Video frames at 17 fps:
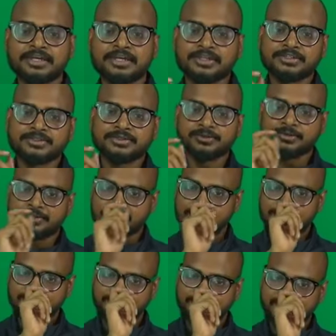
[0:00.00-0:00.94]
So
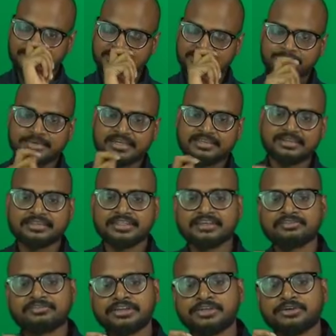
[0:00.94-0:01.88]
the first basic
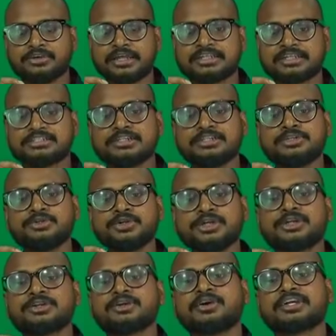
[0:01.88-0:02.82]
thing when you are actually
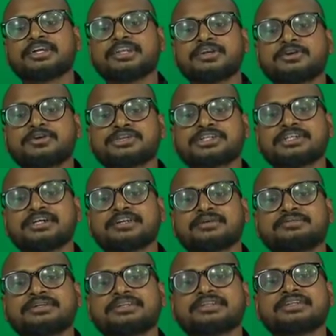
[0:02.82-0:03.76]
doing wrong in a question or
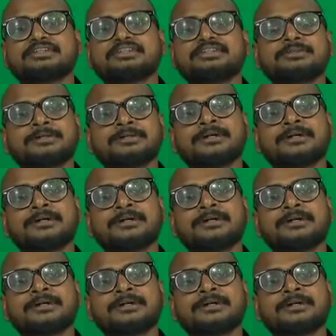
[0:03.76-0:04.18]
something like that,